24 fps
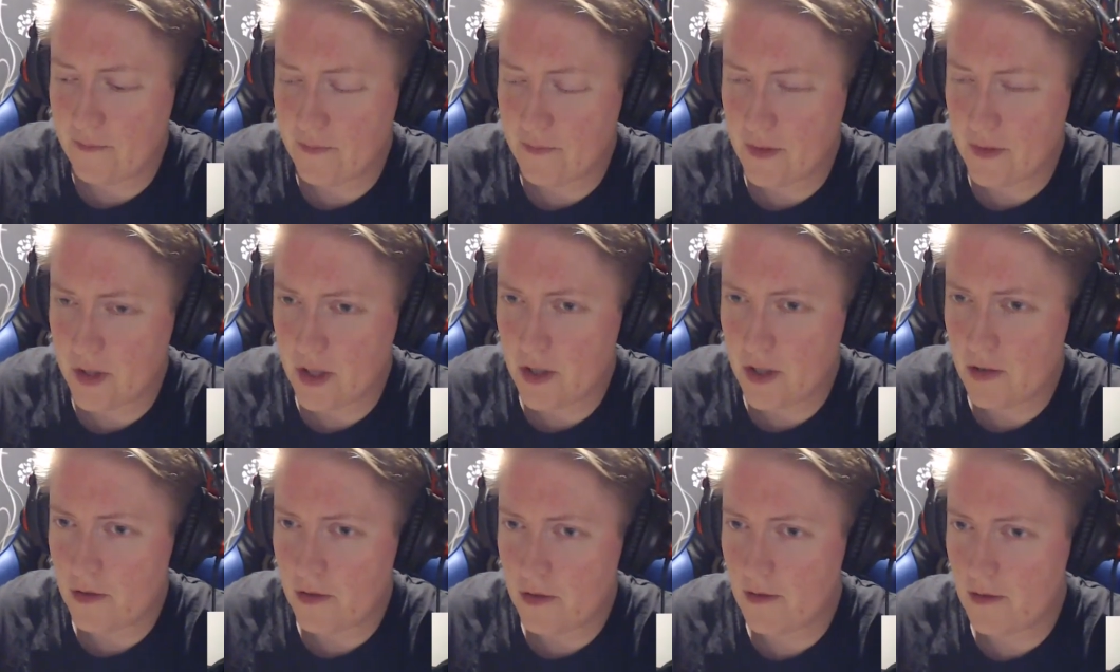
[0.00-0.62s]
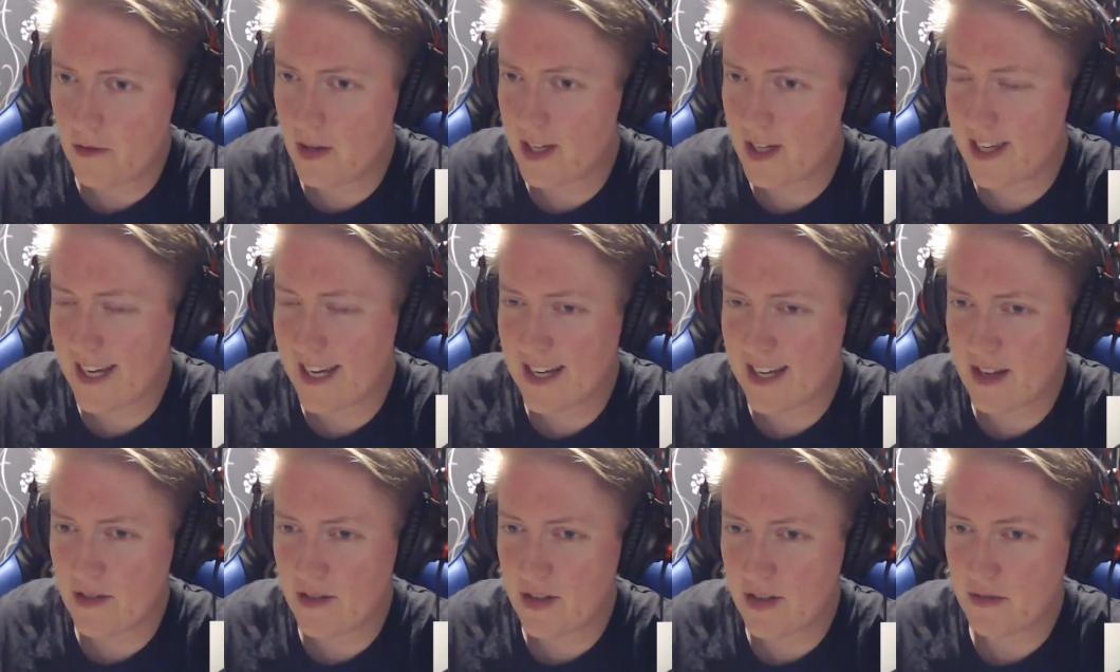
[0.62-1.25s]

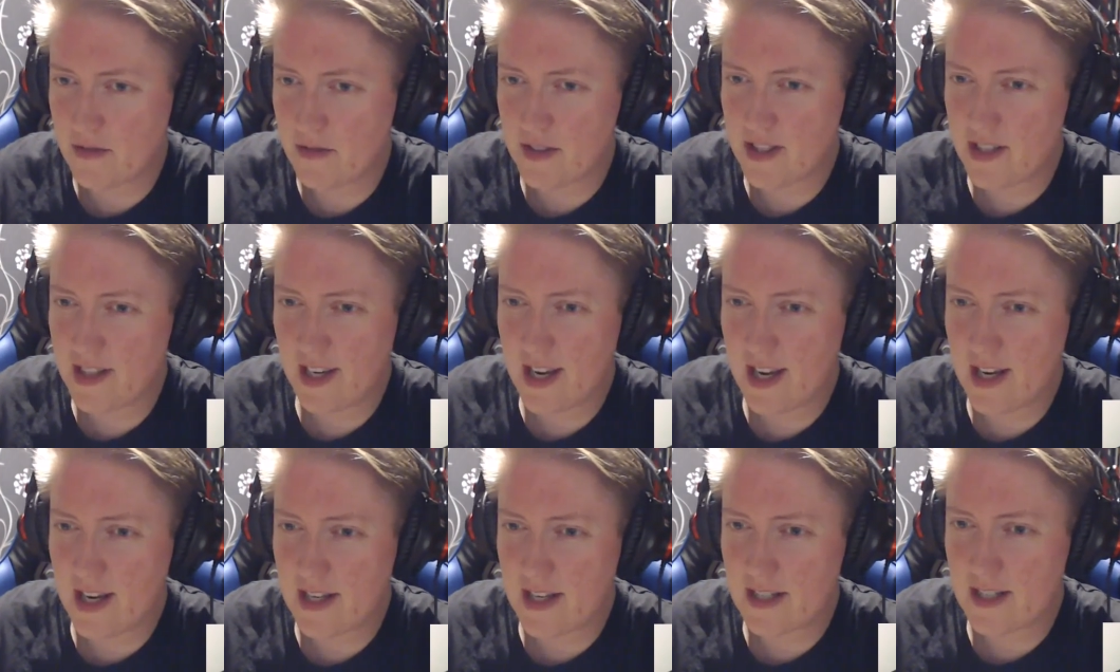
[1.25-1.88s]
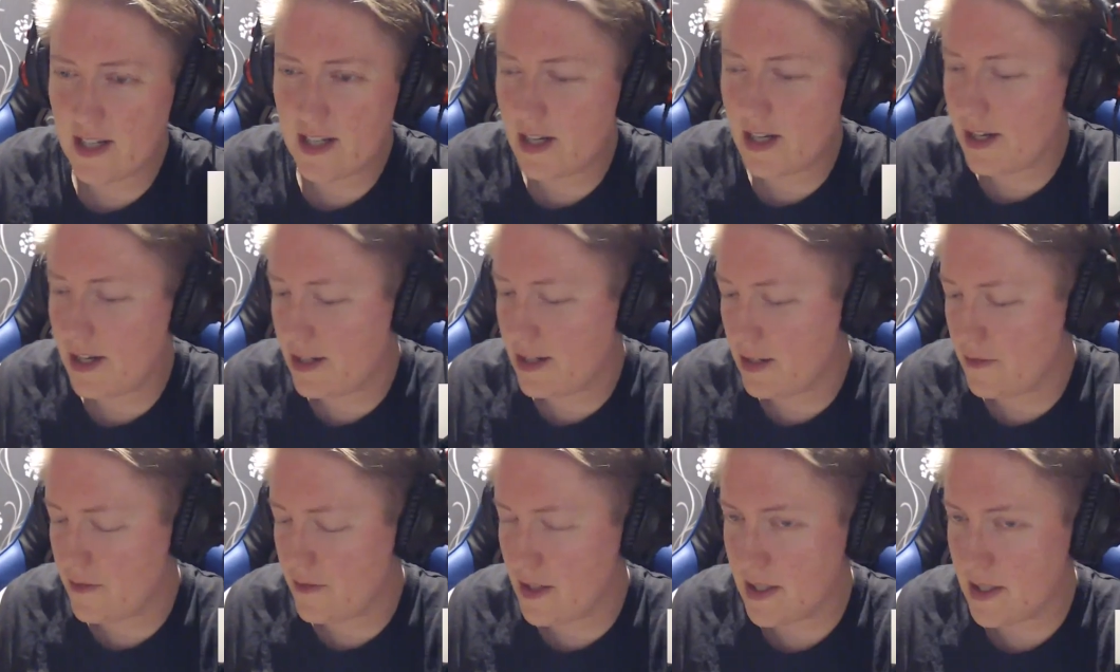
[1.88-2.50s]
You don't see any sign
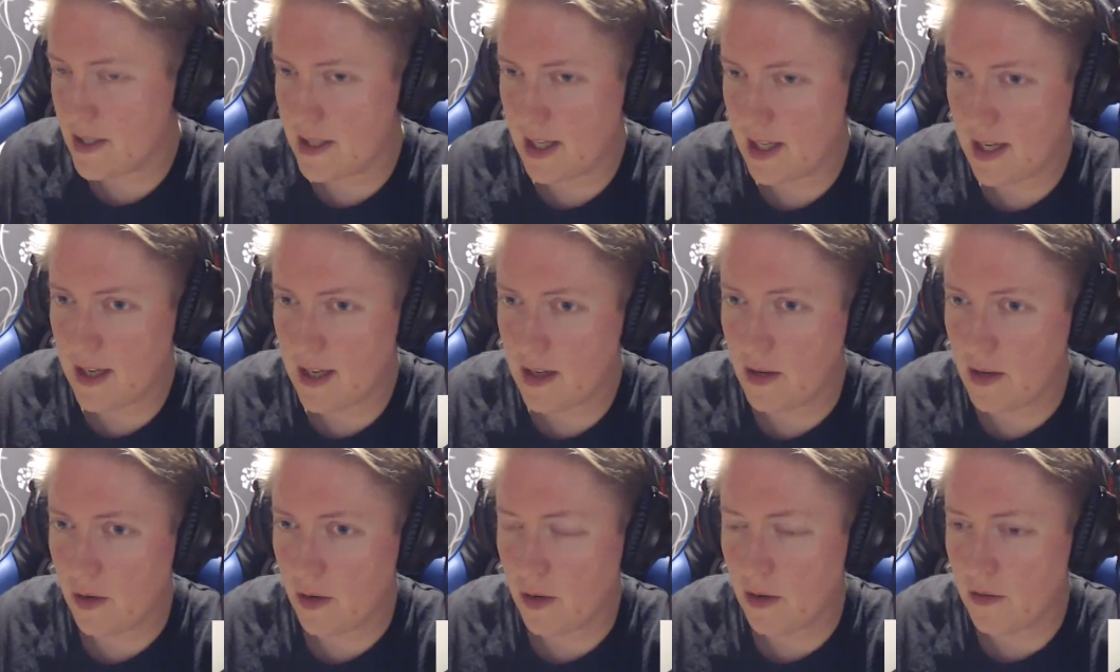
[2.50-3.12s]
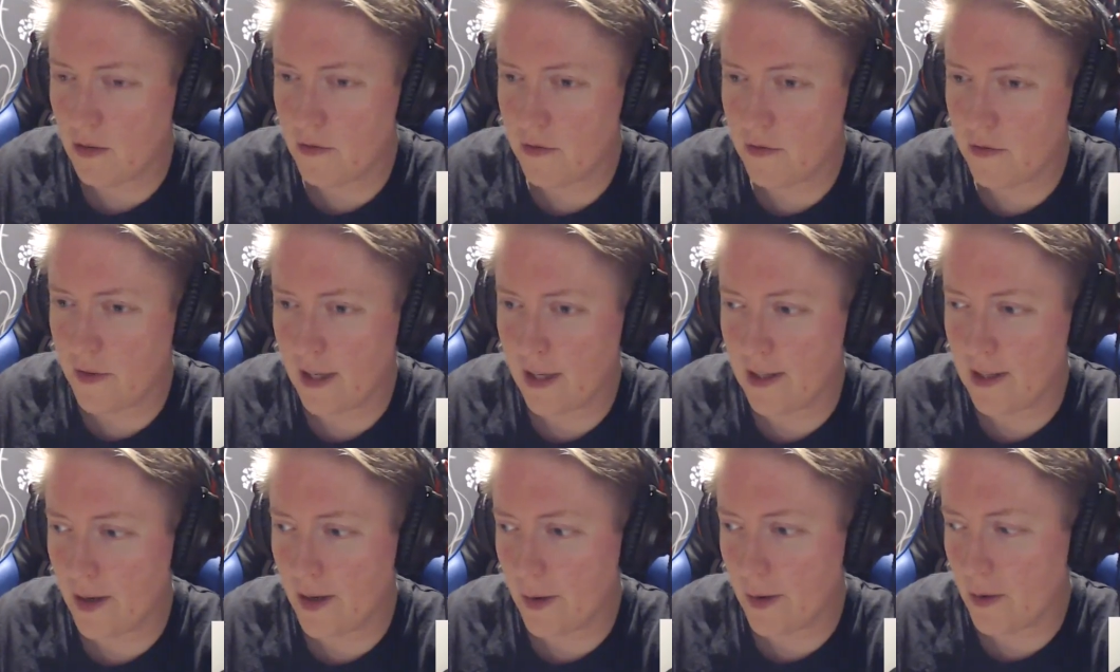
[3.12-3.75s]
of this Igor
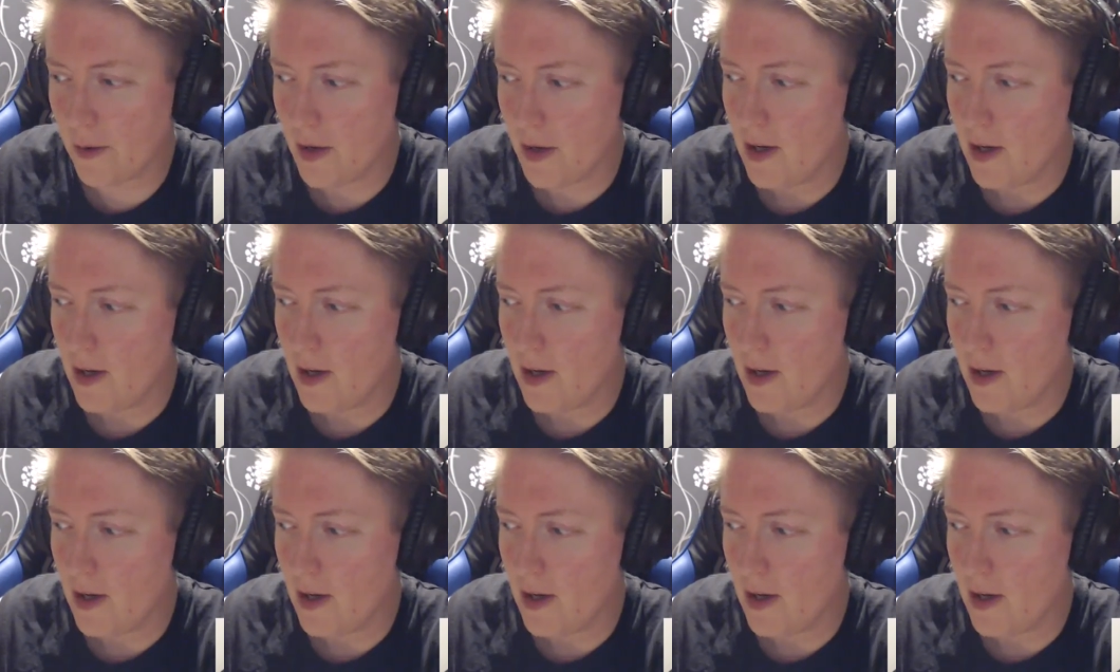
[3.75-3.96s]
fellow,